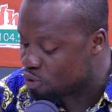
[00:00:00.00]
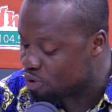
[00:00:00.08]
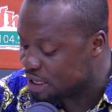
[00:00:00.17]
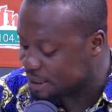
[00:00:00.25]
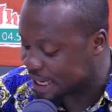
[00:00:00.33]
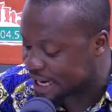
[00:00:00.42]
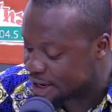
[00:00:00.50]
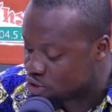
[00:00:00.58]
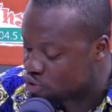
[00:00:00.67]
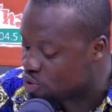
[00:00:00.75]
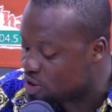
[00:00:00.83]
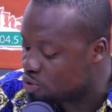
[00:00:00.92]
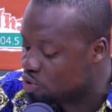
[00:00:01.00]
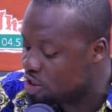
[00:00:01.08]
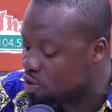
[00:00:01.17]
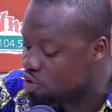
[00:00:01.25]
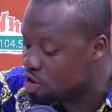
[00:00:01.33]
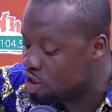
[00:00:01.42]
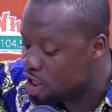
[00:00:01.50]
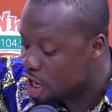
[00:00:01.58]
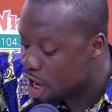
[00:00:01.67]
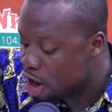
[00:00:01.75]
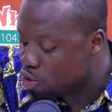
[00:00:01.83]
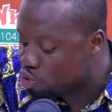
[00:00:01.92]
decide ali udi
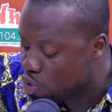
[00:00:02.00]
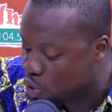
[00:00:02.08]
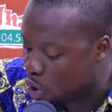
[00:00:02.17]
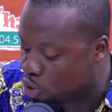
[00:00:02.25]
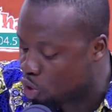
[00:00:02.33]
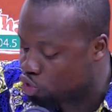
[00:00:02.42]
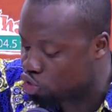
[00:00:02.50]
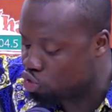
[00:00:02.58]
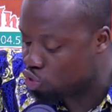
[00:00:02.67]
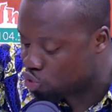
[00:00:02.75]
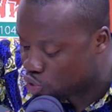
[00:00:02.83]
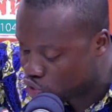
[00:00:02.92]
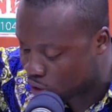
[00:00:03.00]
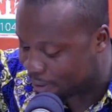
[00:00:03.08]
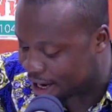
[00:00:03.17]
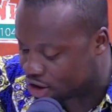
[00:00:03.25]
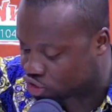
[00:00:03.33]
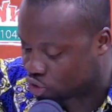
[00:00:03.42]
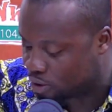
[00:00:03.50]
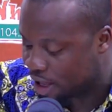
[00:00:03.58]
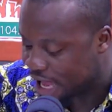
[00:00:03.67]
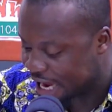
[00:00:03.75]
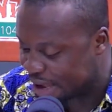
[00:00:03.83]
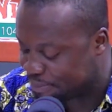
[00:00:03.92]
egu koko so du gu no ba ye so
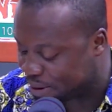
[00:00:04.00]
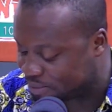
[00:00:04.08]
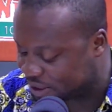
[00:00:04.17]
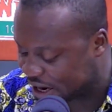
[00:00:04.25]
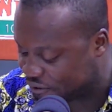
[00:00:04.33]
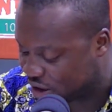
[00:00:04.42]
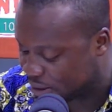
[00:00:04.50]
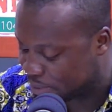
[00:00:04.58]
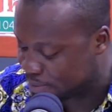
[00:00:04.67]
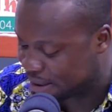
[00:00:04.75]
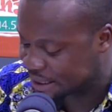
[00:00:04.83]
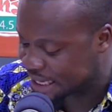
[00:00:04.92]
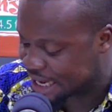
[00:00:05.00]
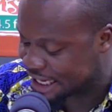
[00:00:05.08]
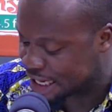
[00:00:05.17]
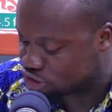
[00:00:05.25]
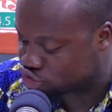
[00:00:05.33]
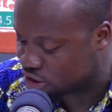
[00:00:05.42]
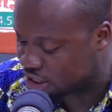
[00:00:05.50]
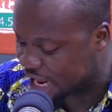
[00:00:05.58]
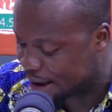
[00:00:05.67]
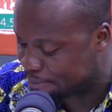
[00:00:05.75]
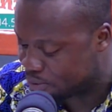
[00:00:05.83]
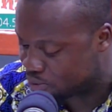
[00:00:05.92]
e ye pem san fo be ma sa da ye so yi
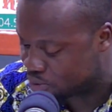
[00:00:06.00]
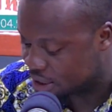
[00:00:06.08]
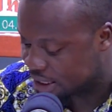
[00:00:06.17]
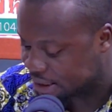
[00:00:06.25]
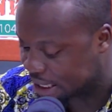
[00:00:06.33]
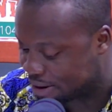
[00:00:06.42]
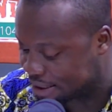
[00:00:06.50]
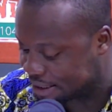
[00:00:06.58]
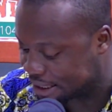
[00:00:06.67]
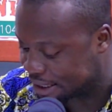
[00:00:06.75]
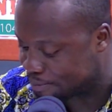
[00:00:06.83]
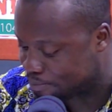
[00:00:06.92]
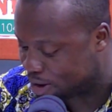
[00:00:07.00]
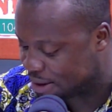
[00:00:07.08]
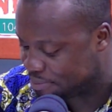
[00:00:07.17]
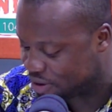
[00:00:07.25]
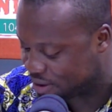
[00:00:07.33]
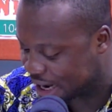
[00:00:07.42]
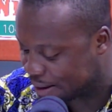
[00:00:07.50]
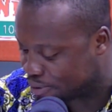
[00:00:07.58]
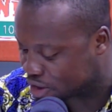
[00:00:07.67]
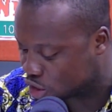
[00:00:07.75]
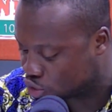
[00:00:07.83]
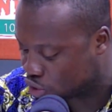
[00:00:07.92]
aba mu shower gel body builder
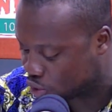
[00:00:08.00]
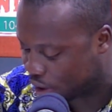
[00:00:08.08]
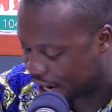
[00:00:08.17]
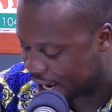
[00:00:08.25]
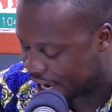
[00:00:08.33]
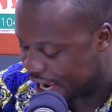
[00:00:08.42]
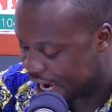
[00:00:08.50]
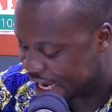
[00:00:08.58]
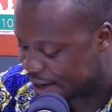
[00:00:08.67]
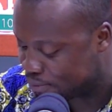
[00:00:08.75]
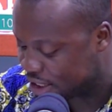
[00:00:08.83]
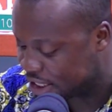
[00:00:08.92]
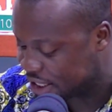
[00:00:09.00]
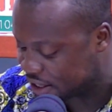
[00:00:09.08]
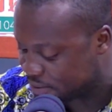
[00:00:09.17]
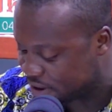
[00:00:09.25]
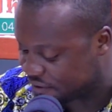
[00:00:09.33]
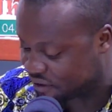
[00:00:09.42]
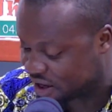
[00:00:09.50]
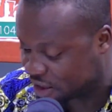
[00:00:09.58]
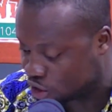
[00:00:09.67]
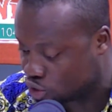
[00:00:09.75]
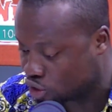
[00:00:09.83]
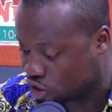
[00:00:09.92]
mosquito care anybody cream ni fresh
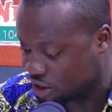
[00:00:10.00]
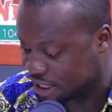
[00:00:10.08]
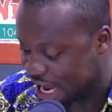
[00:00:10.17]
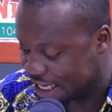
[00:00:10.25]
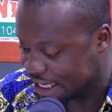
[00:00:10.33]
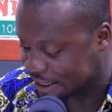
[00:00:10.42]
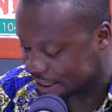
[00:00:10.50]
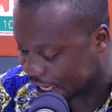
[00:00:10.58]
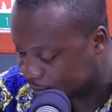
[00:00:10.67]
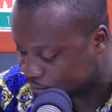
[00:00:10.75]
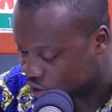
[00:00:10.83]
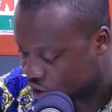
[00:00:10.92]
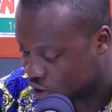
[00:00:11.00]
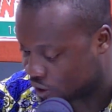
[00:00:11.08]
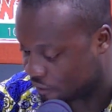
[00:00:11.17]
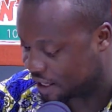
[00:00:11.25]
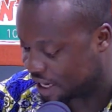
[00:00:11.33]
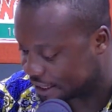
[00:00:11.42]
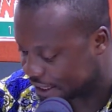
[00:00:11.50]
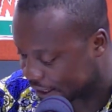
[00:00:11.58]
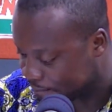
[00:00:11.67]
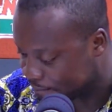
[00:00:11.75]
you got nyina na ye kire soft drink e